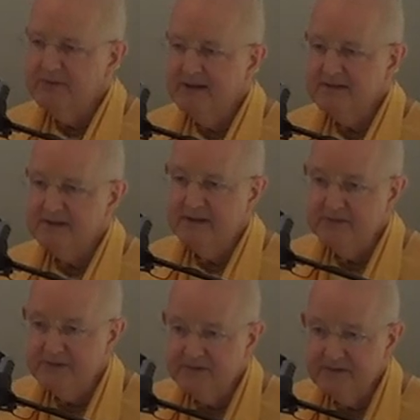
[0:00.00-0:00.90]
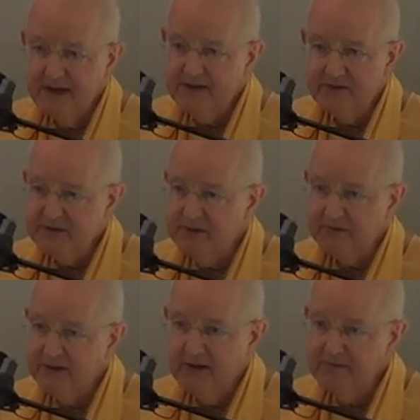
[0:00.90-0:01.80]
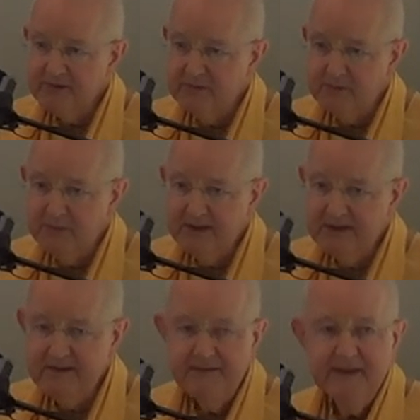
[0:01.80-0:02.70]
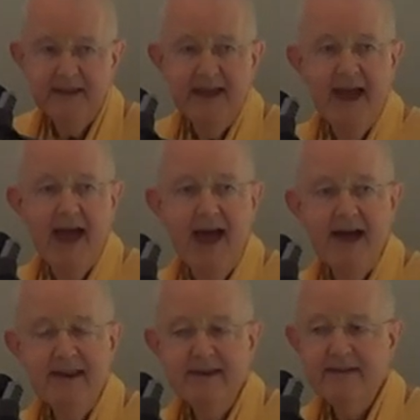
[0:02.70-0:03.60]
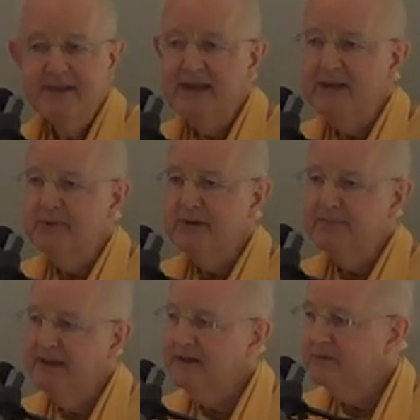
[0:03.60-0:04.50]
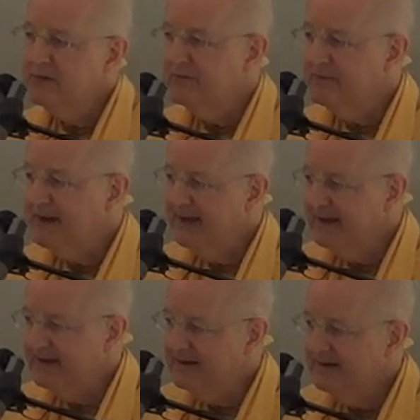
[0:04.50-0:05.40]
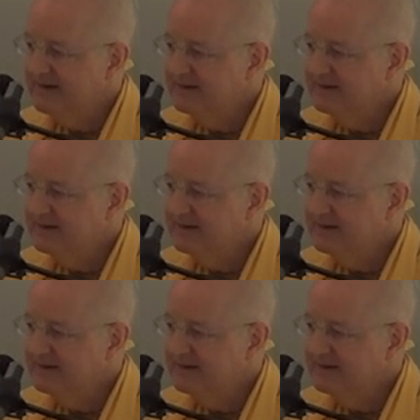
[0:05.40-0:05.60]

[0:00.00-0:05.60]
wrestle. He was nine years older, he always would win. And then he put a pillow over my head